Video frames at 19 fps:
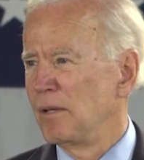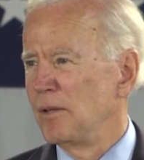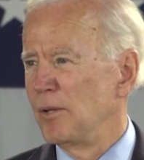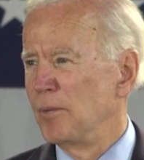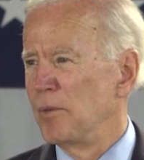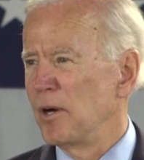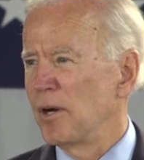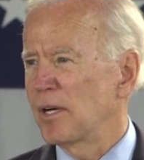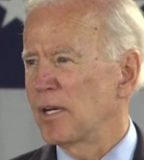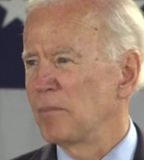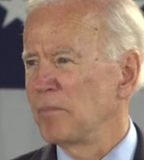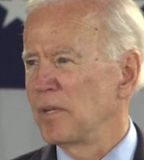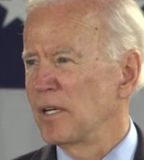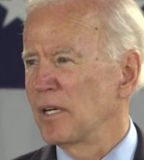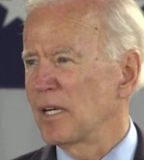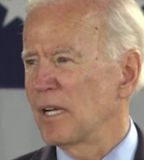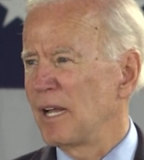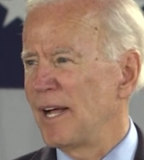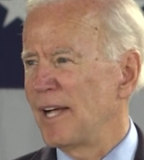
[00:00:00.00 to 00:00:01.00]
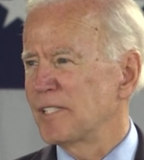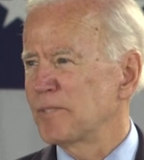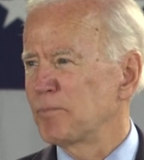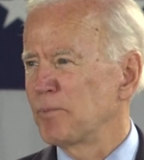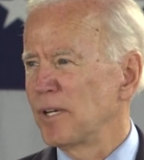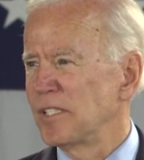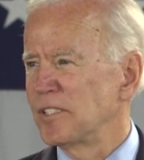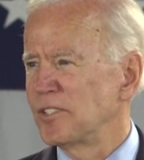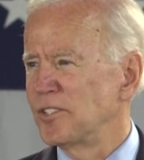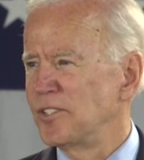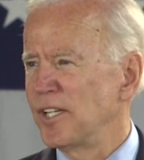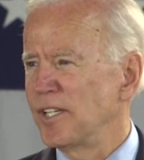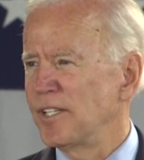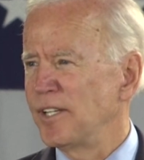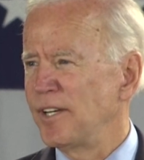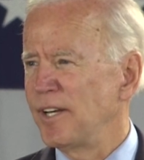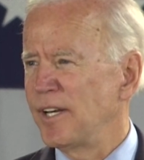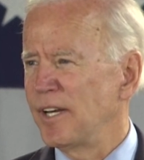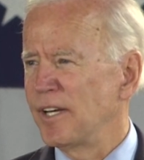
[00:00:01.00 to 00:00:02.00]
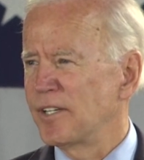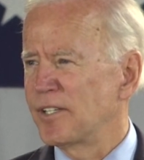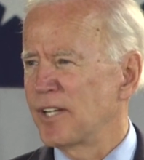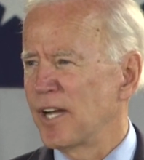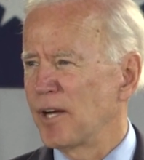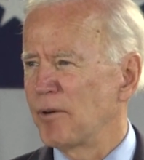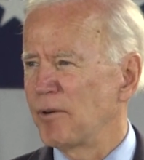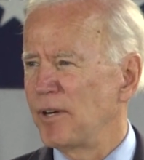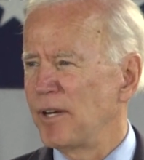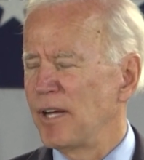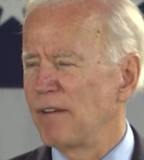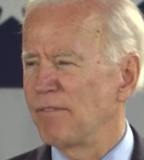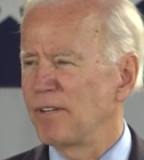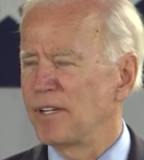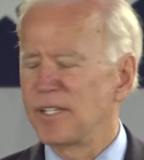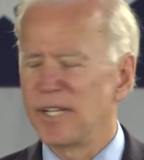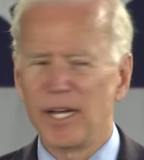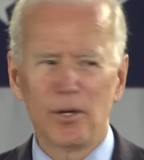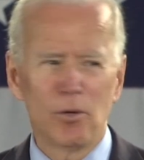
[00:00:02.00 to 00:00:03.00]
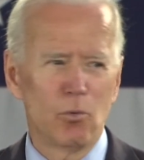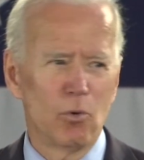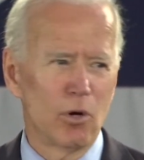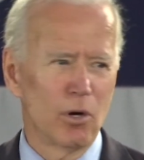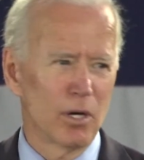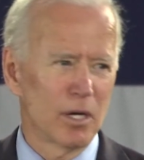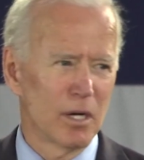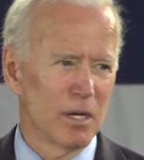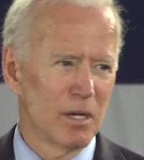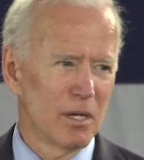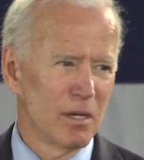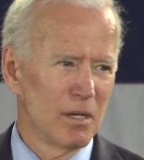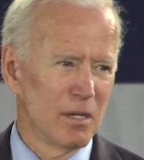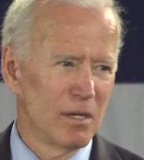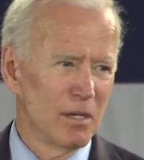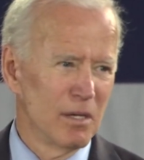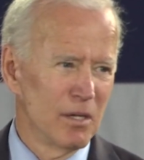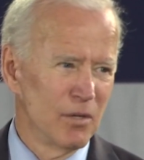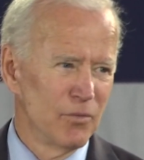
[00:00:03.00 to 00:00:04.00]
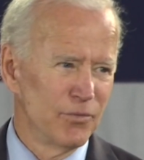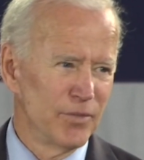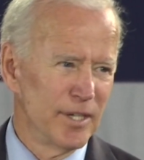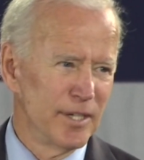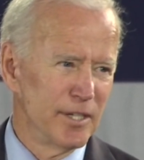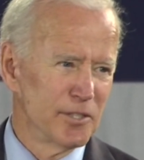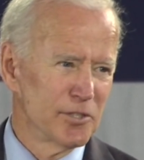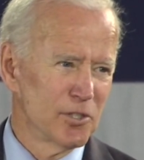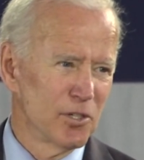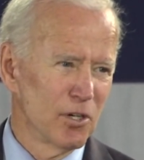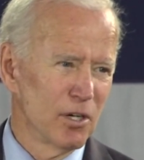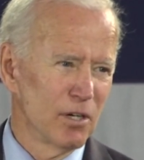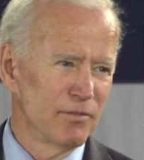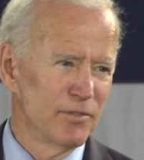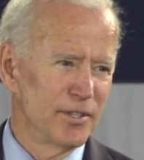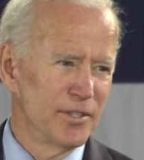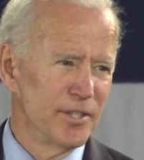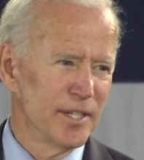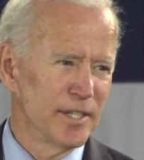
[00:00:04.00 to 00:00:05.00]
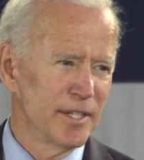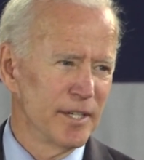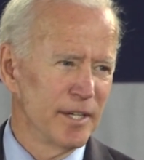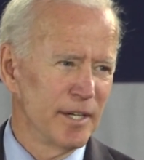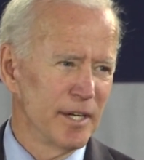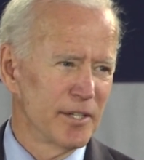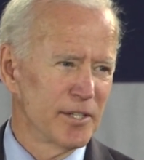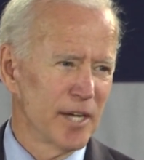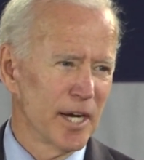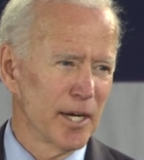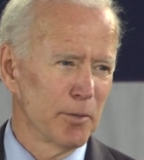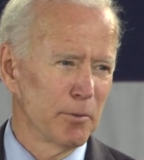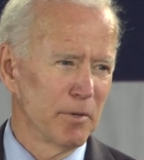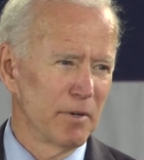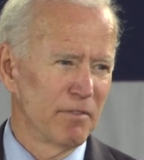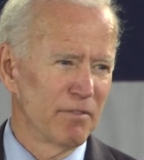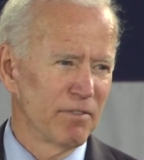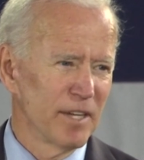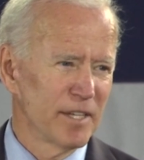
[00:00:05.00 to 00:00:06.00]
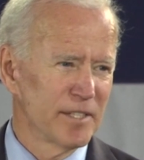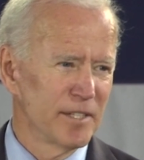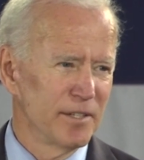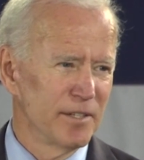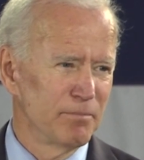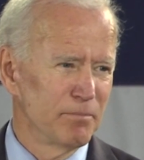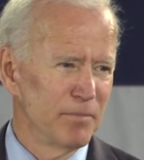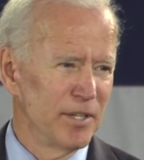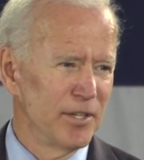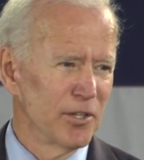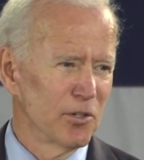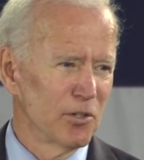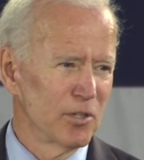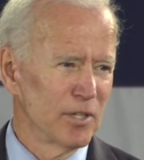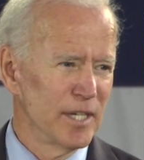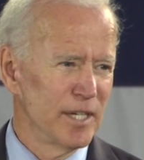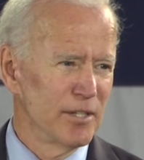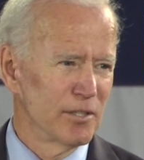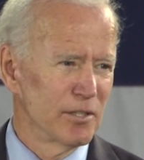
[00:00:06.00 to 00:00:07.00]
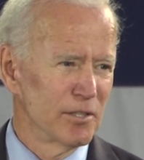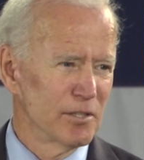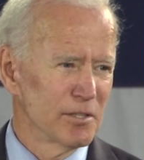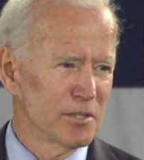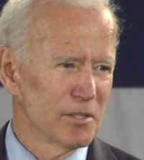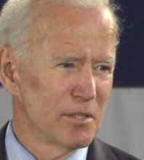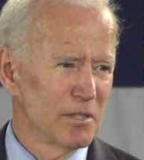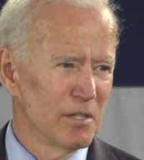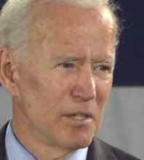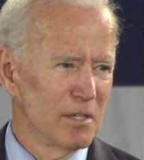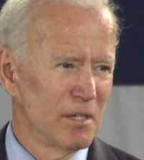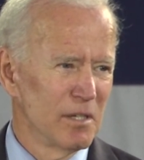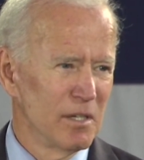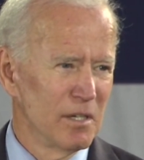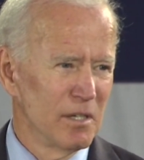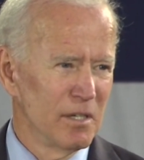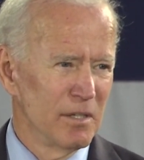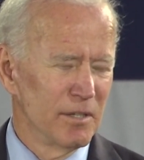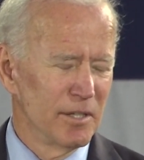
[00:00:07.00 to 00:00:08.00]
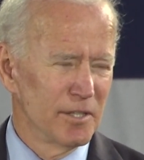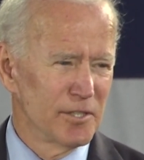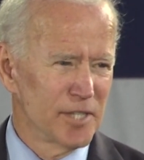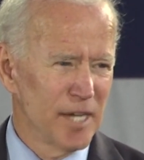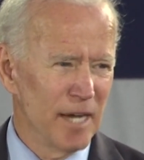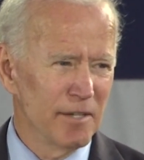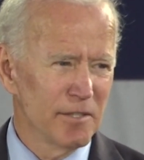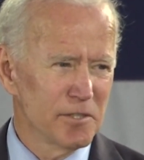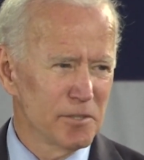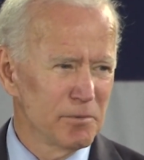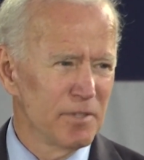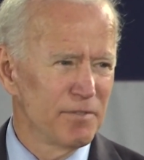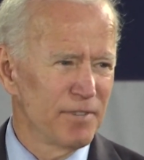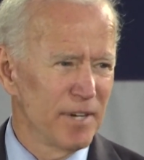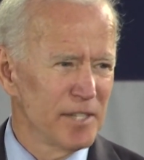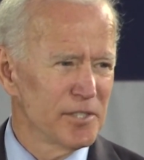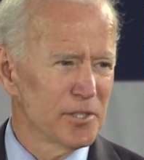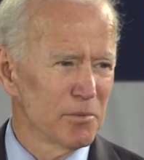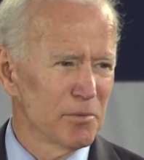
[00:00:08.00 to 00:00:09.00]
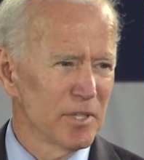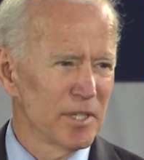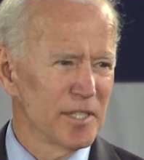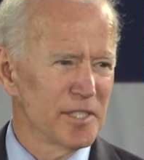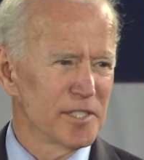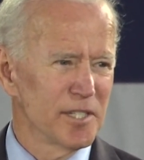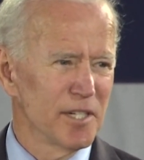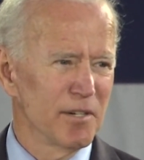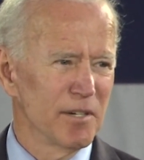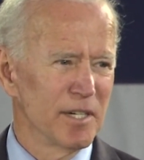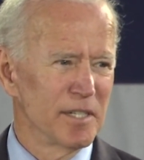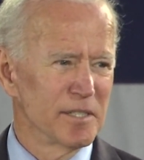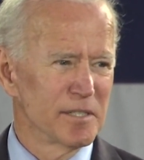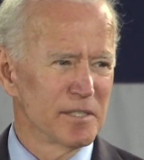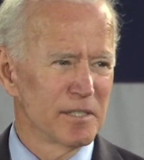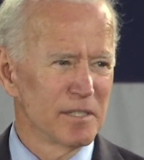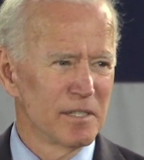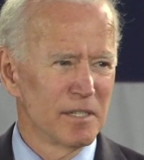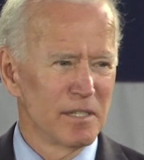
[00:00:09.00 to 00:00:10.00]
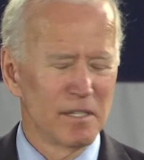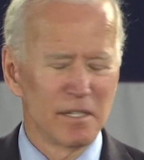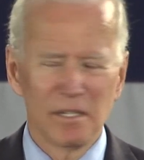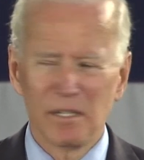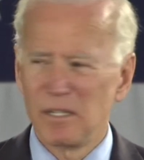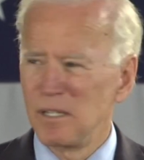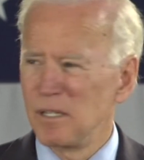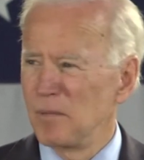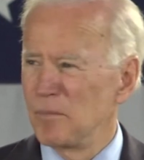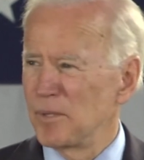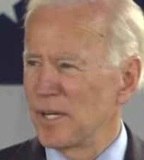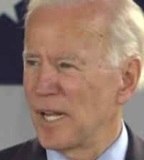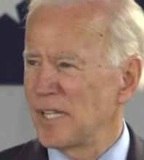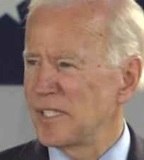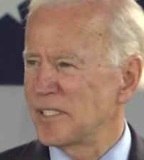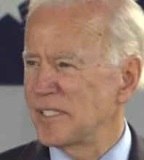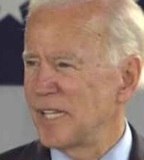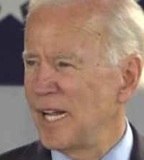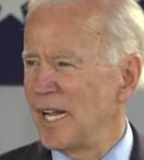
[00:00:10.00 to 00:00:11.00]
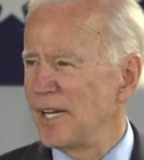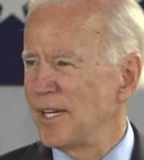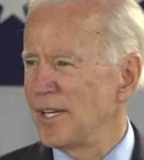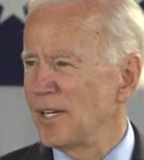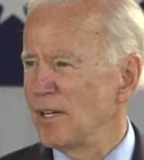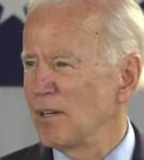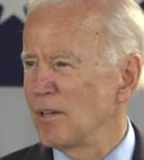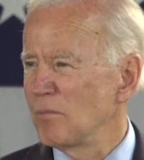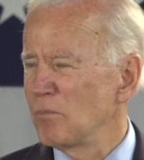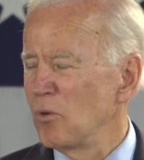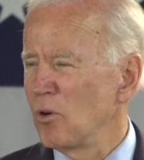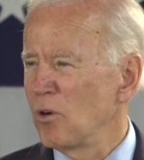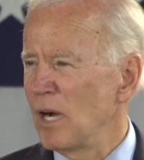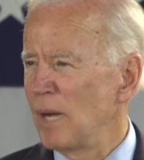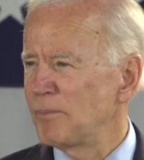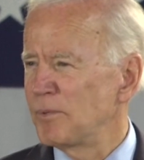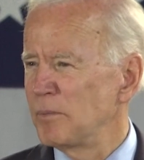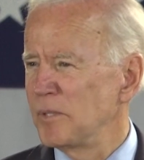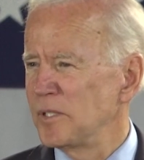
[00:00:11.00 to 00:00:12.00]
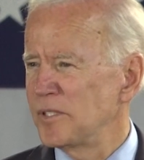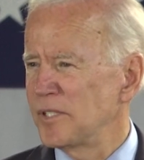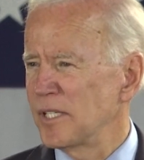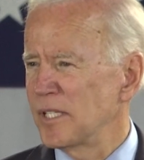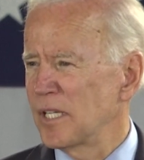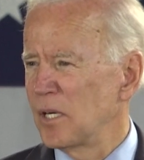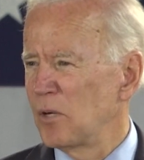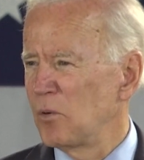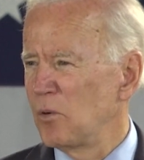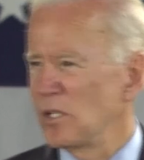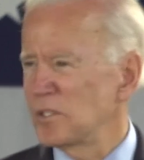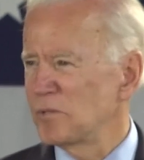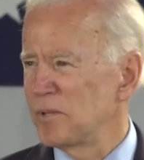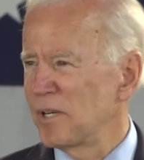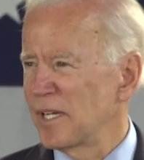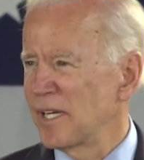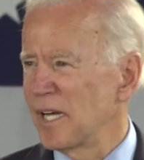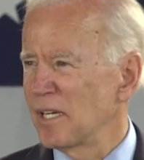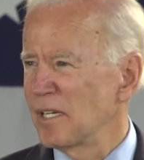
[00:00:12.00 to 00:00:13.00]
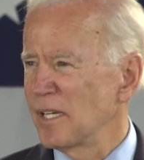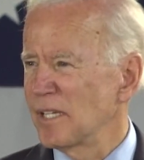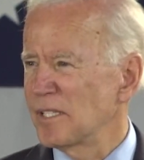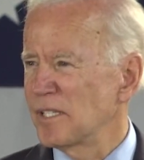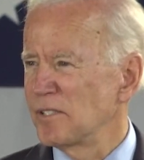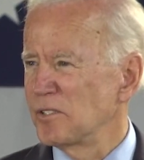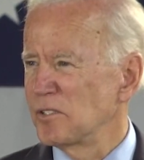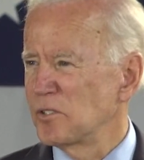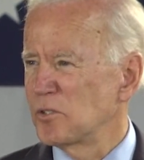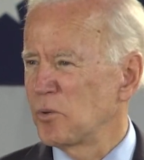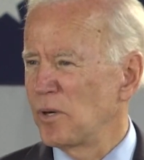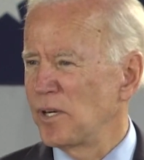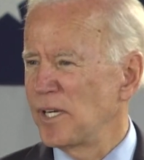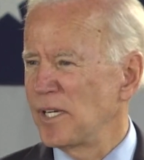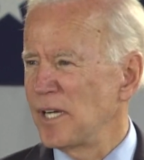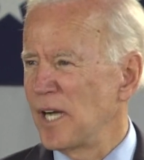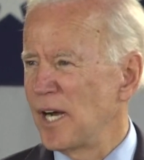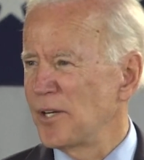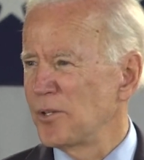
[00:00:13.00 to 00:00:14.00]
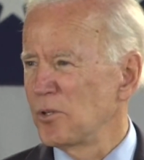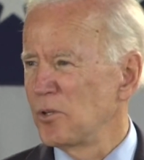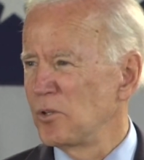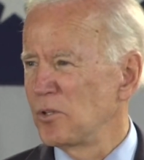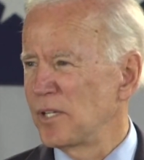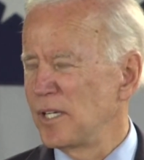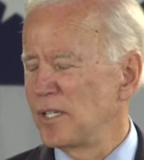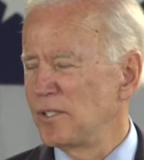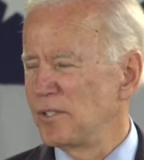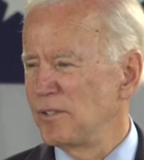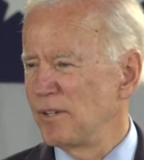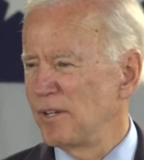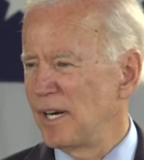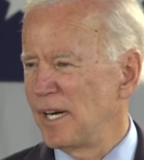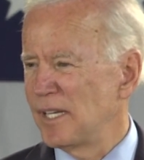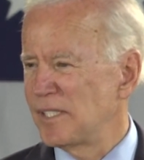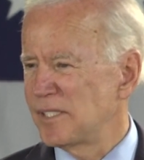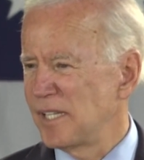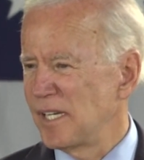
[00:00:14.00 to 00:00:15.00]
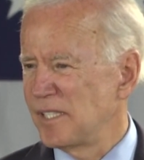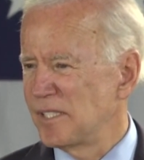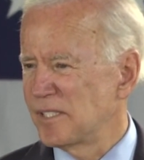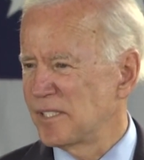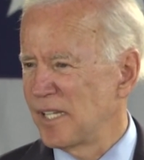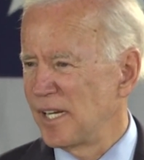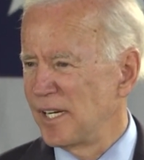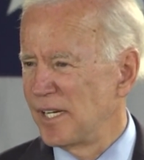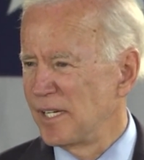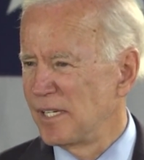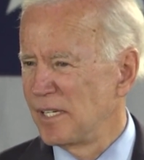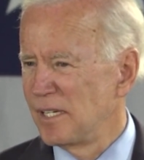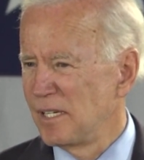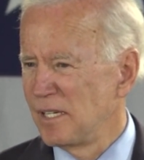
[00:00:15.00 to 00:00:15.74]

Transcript: The American middle class brings dignity and integrity every day to work. They deserve the dignity and integrity reflected in their leaders. The challenges we face are really serious, but I stand here more optimistic than I was when I got elected as a 29-year-old kid to the United States Senate.